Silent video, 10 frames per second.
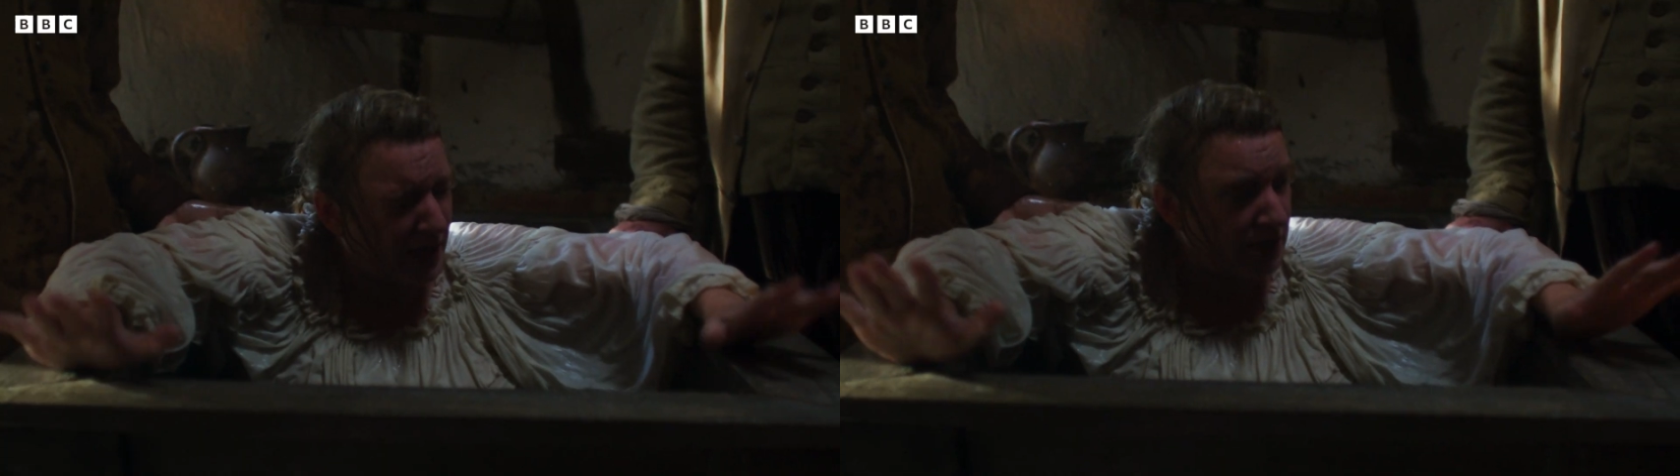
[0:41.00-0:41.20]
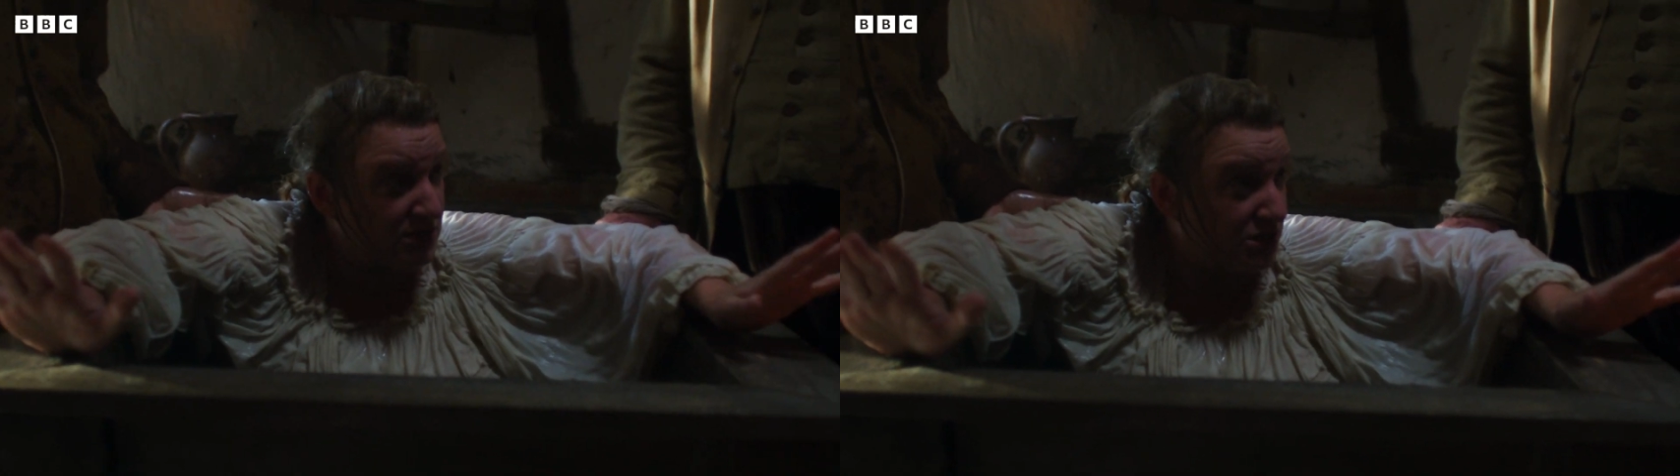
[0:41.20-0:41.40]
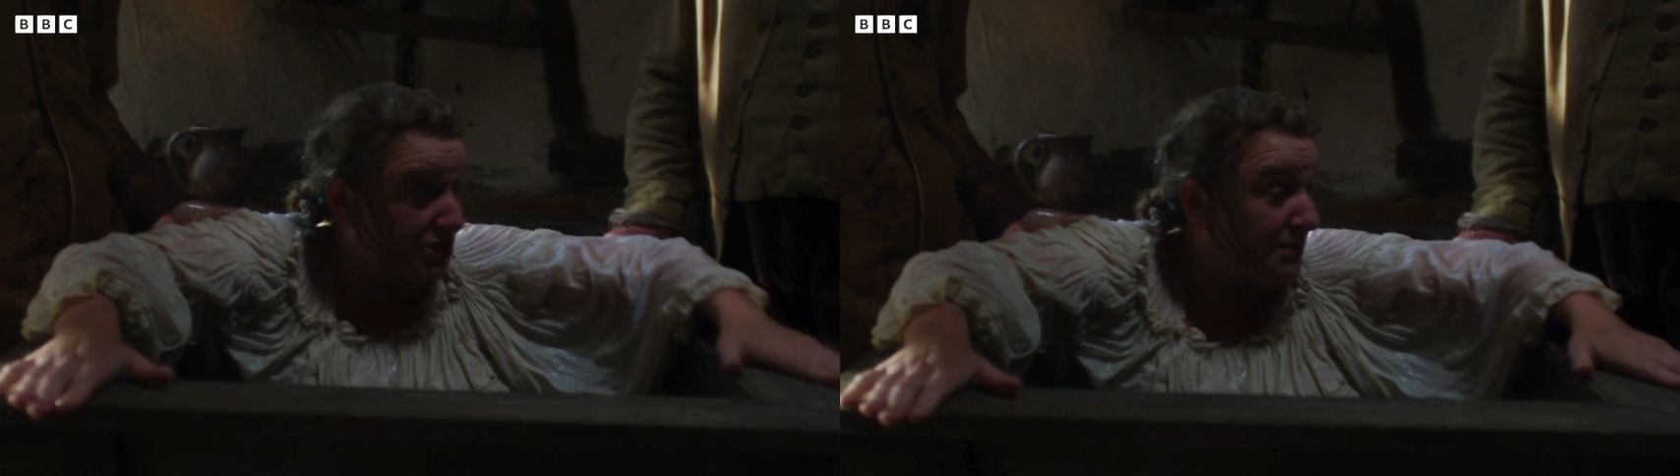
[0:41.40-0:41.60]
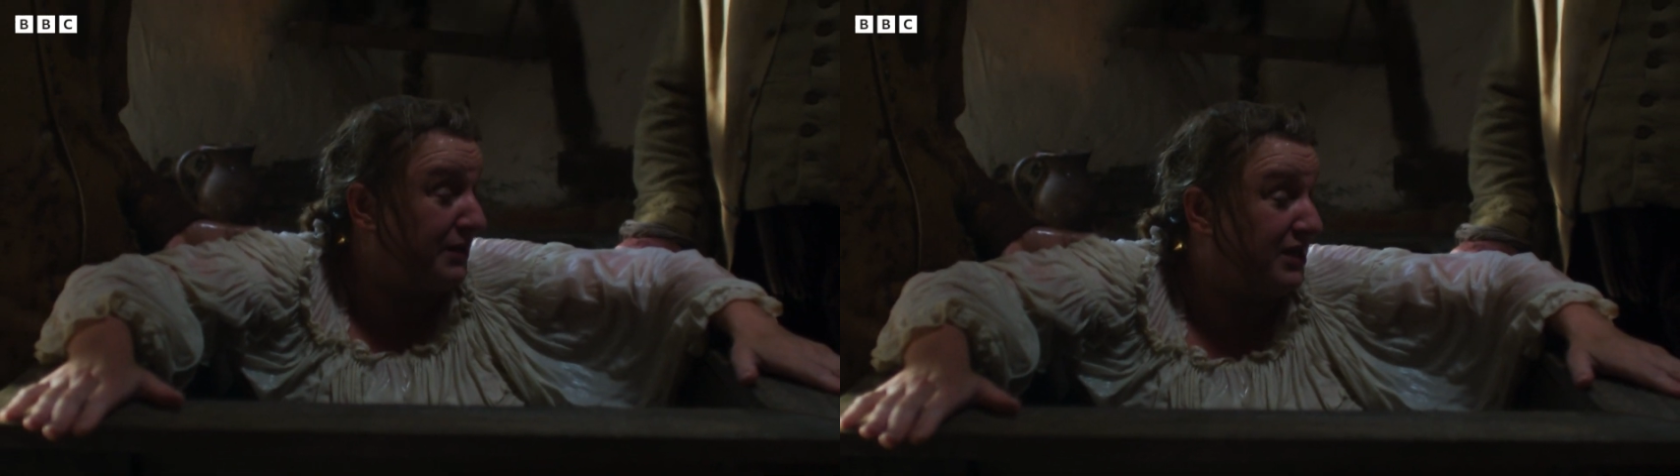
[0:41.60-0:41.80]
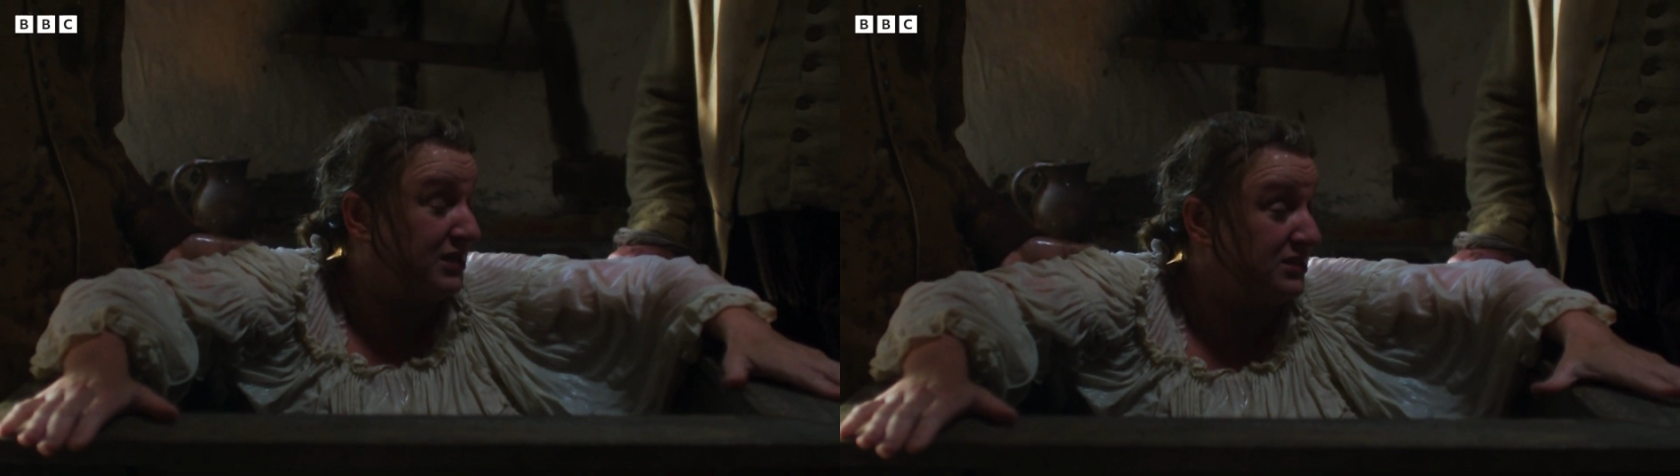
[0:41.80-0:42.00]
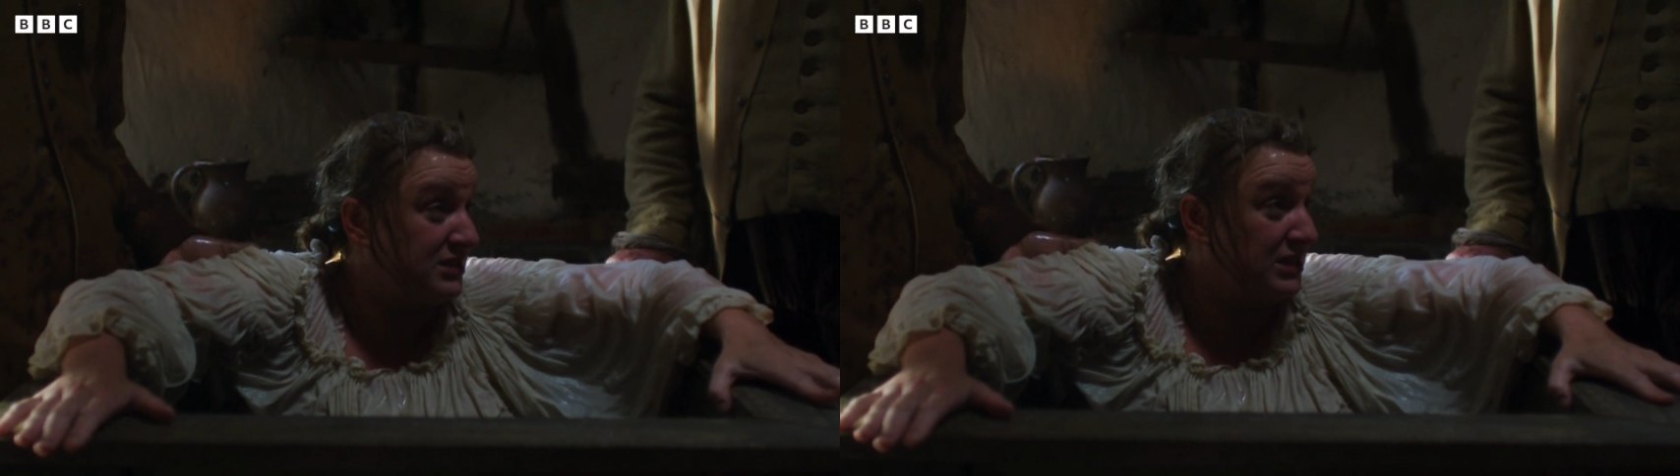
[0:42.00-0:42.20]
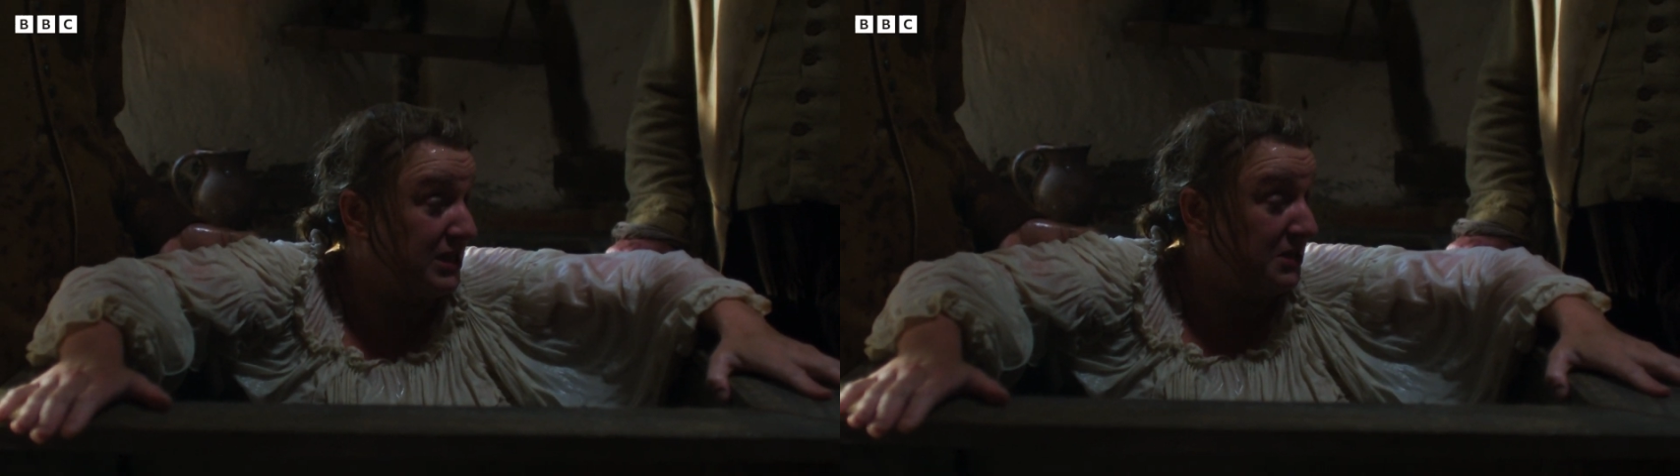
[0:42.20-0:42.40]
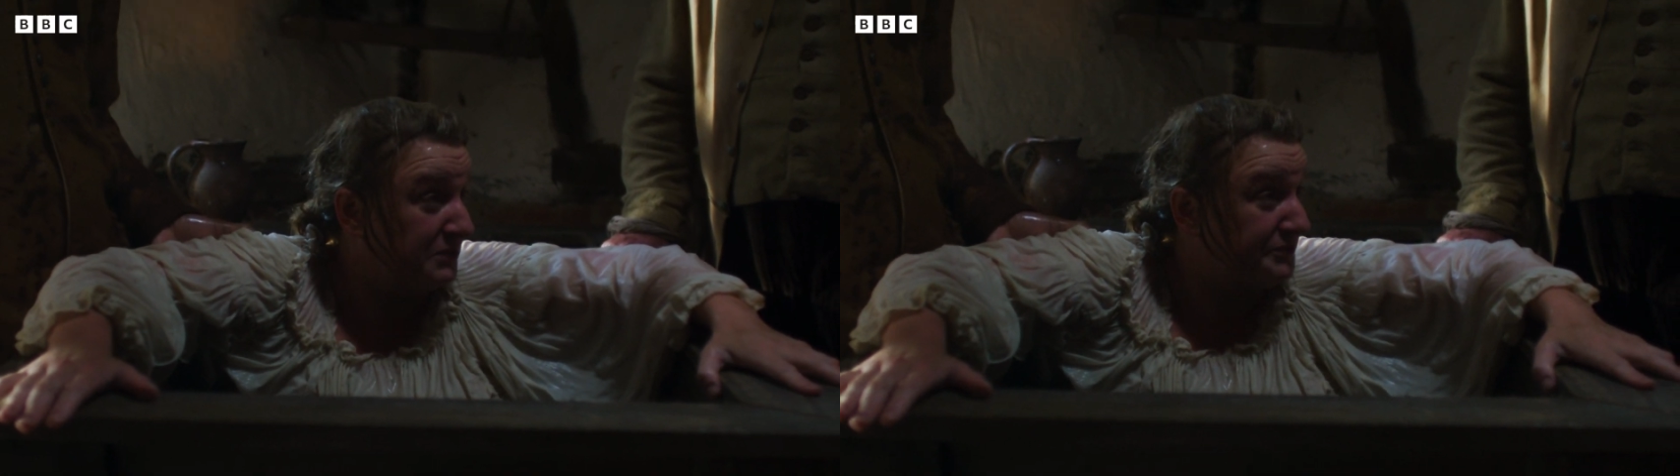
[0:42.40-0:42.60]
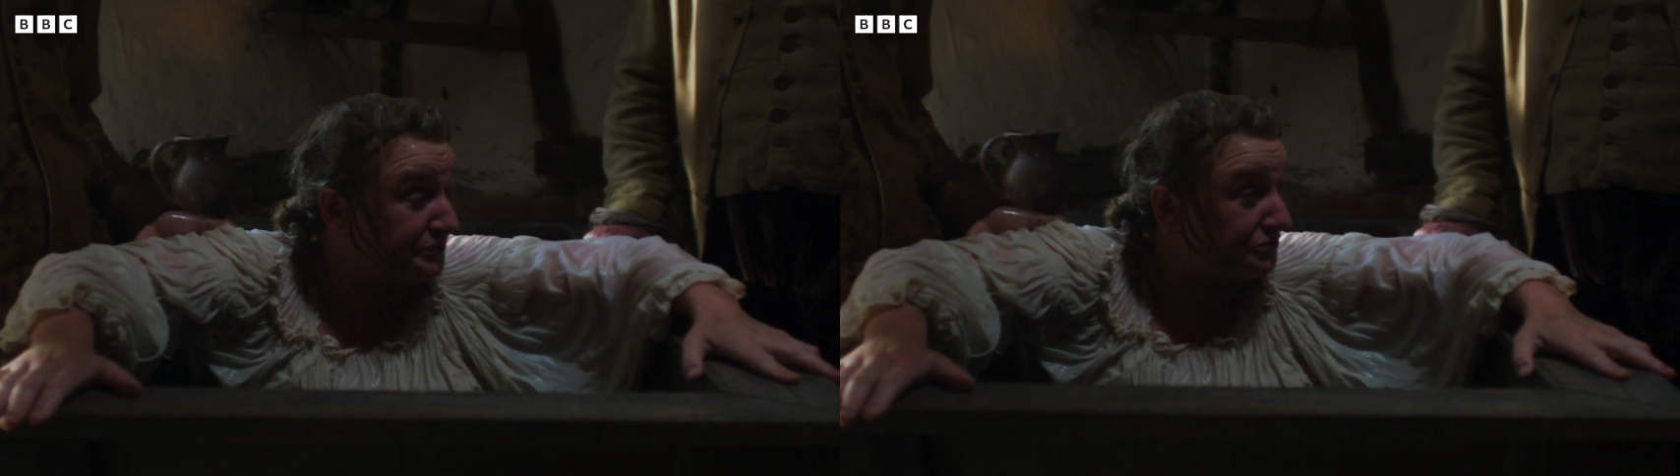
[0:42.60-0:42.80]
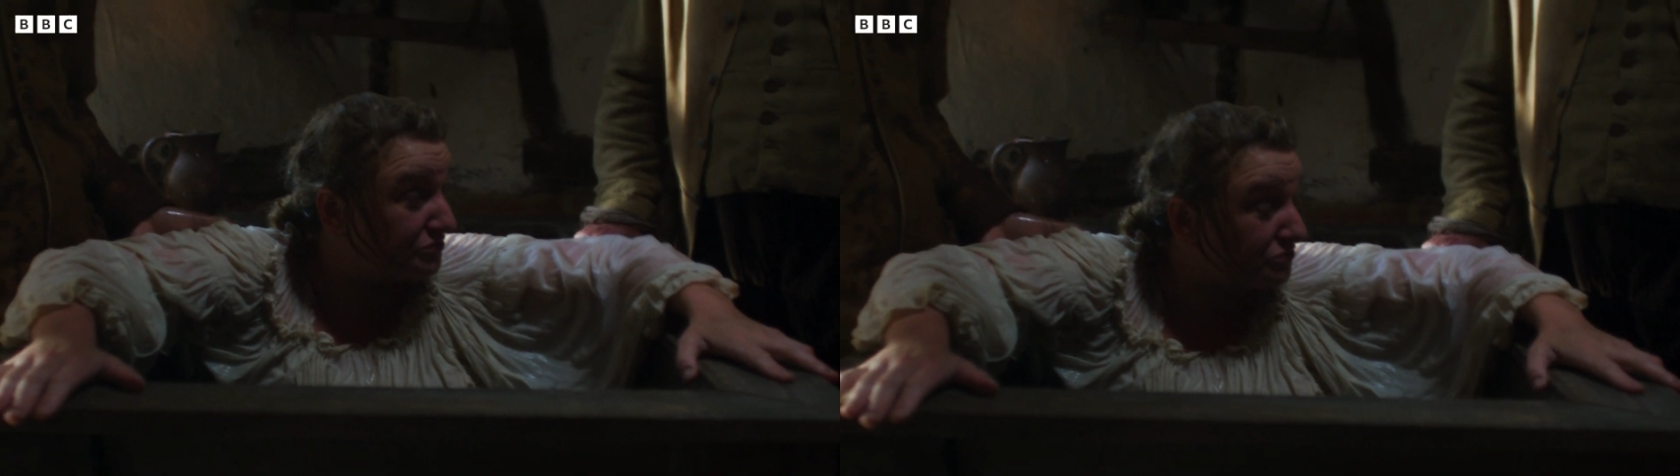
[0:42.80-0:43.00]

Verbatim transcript: out? Is he shit bacon, does he? You have the